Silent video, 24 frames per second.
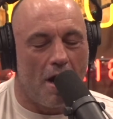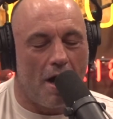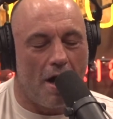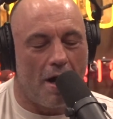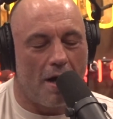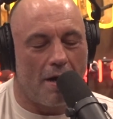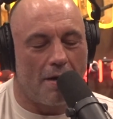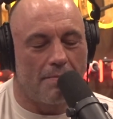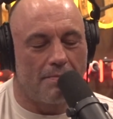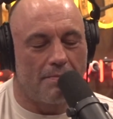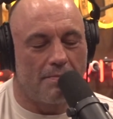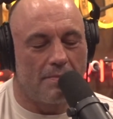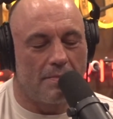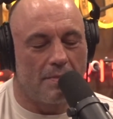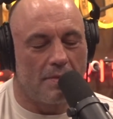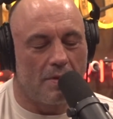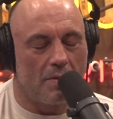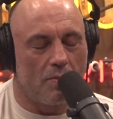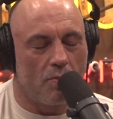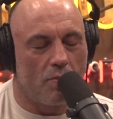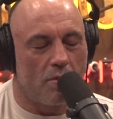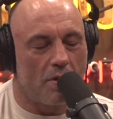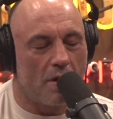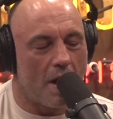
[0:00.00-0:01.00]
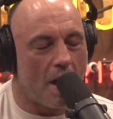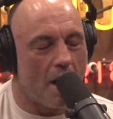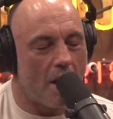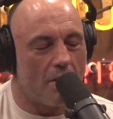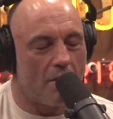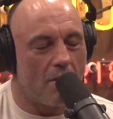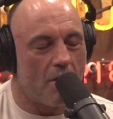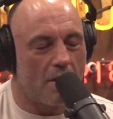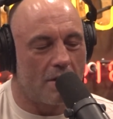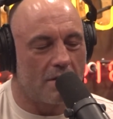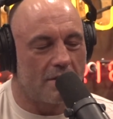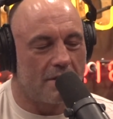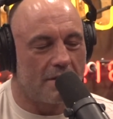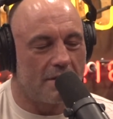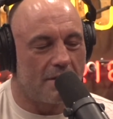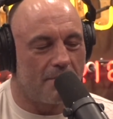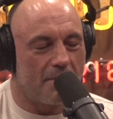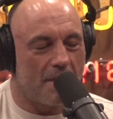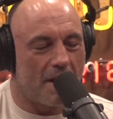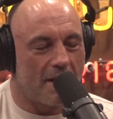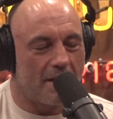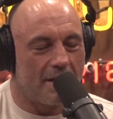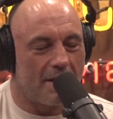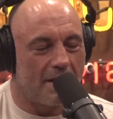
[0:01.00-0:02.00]
How hard is it
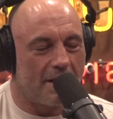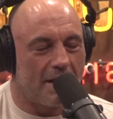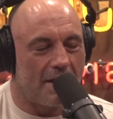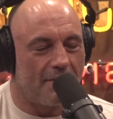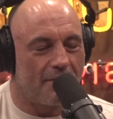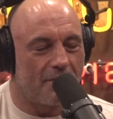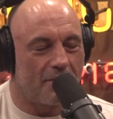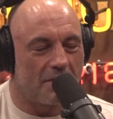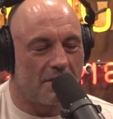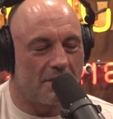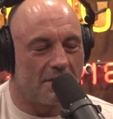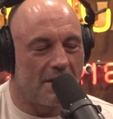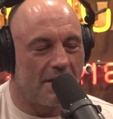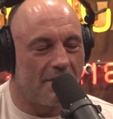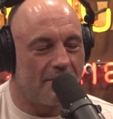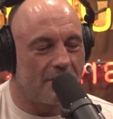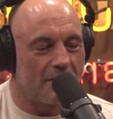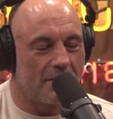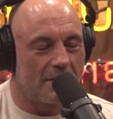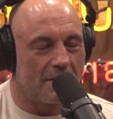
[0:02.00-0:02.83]
to buy an AK-47?